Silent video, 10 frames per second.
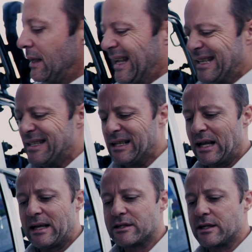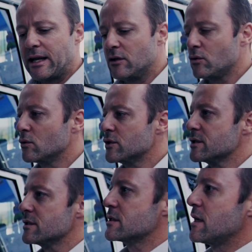LED lights and head
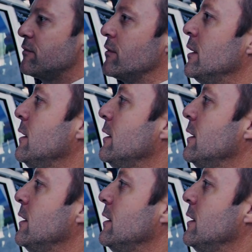torches and stuff.